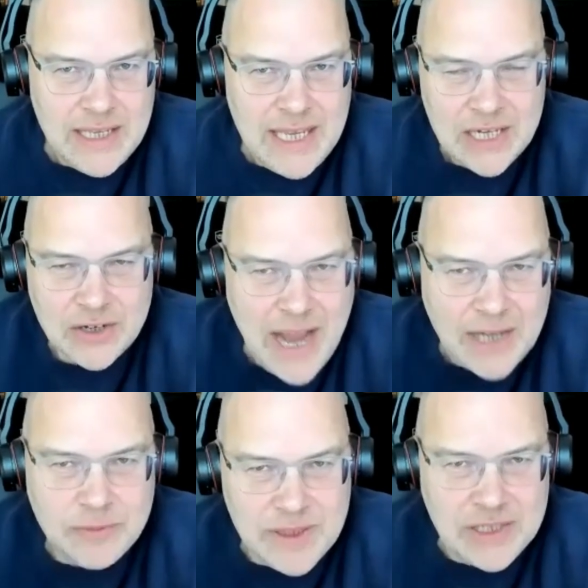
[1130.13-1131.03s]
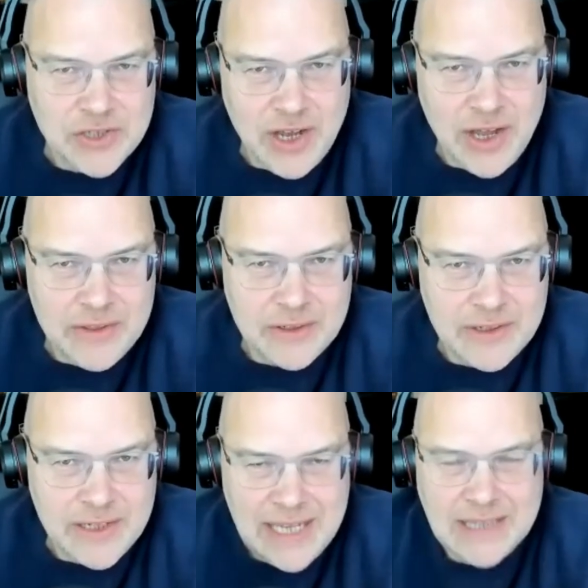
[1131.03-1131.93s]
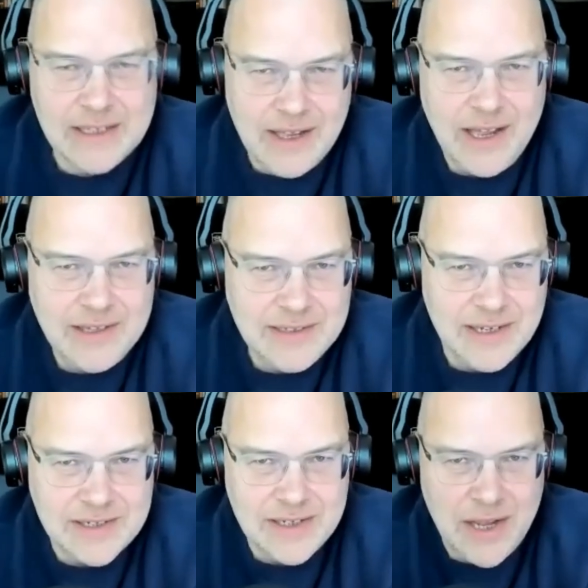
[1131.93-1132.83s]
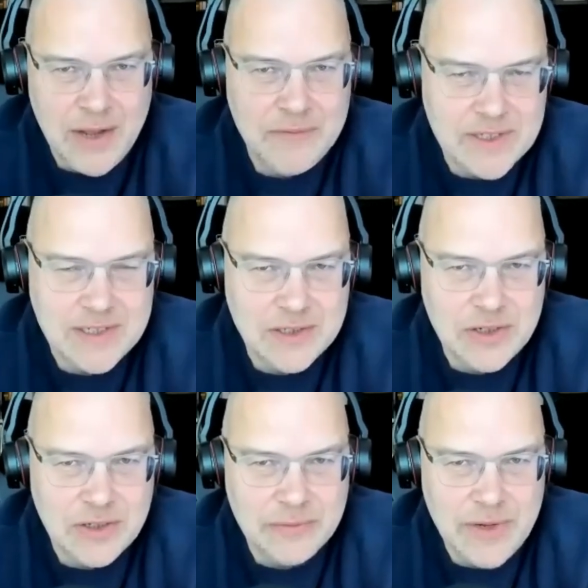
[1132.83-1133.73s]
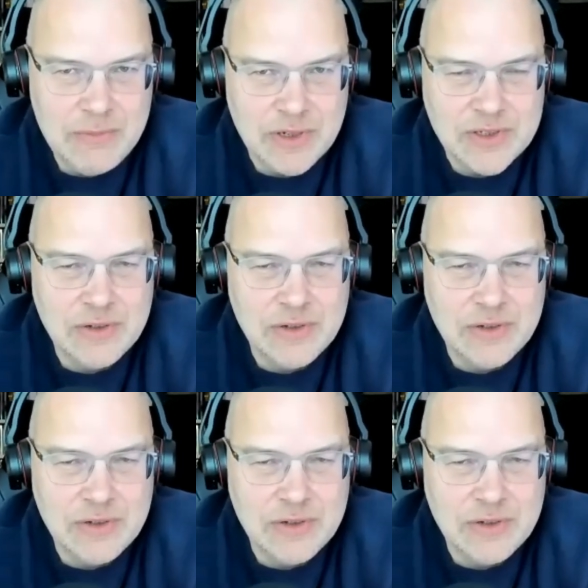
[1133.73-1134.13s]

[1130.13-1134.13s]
interact with each other in the context of this digital framework?